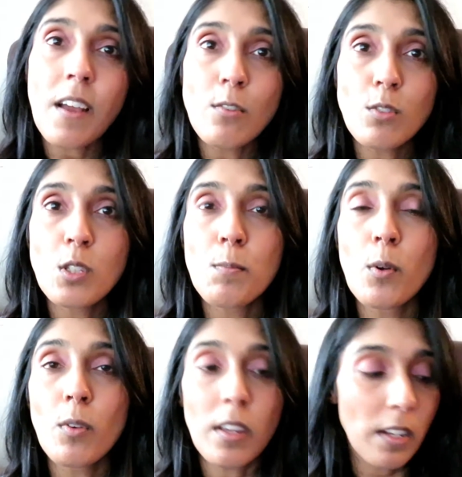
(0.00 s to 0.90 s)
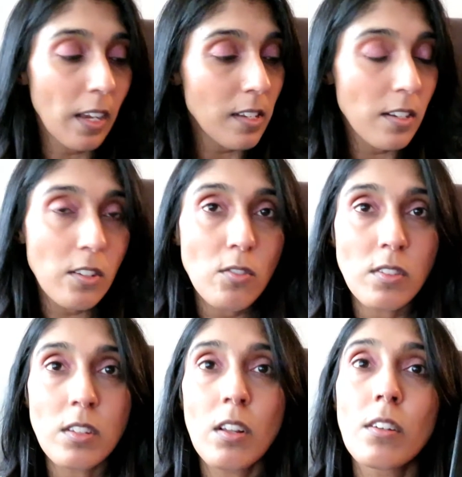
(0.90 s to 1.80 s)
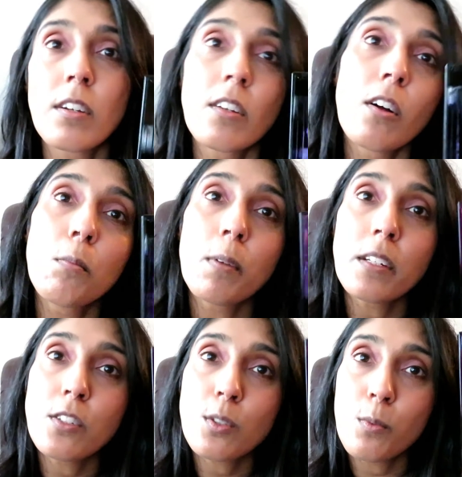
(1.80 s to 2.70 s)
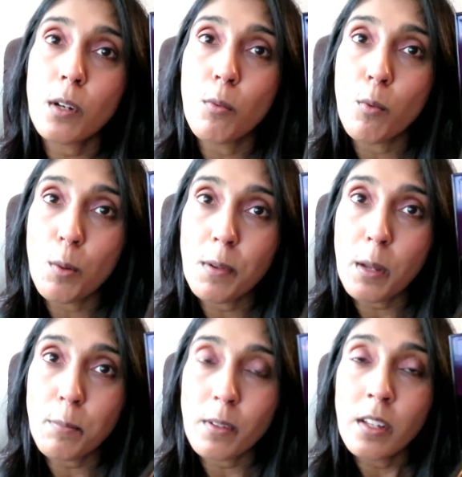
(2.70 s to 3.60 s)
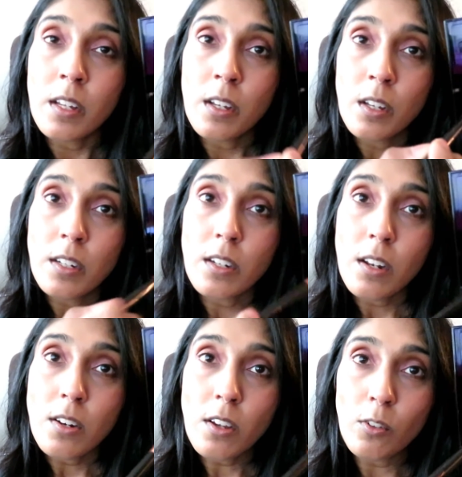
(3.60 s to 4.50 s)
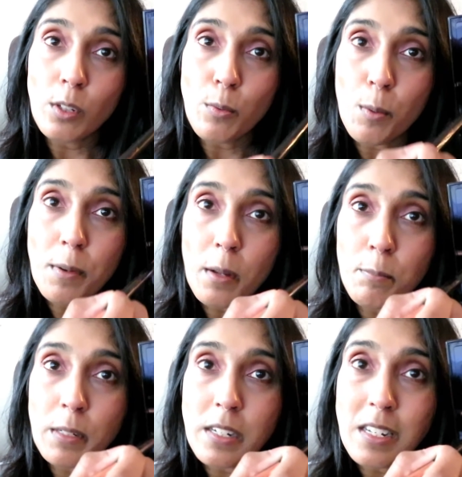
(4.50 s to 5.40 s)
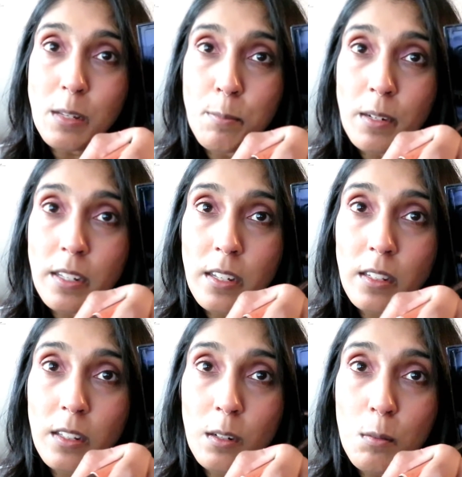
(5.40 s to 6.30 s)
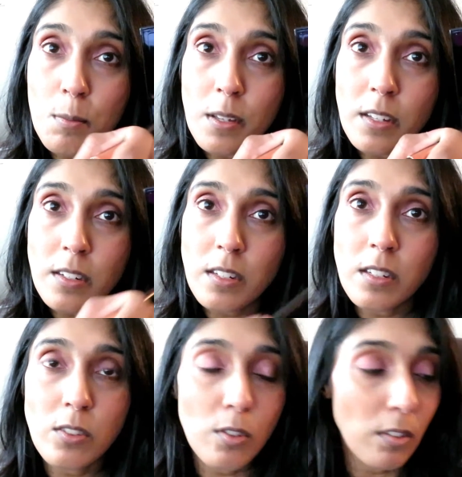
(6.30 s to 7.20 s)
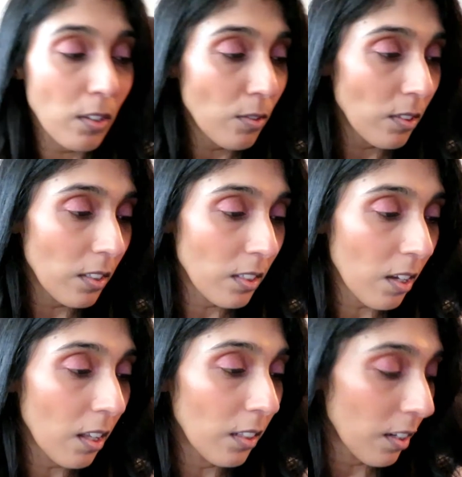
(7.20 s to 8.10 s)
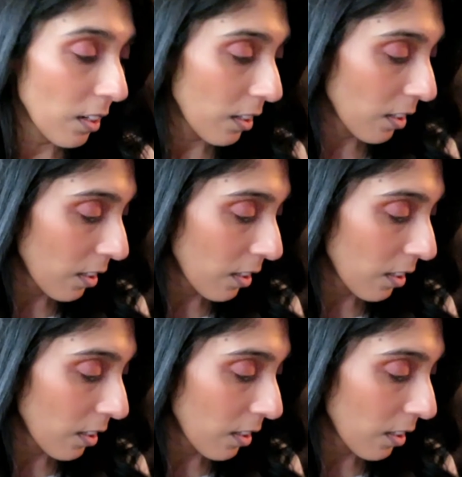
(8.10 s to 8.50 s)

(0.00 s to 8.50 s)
Outspoken. I didn't use this color at all, but I just want to warm it up. Not only warm it up, but deepen it a little bit. So I'll use this color.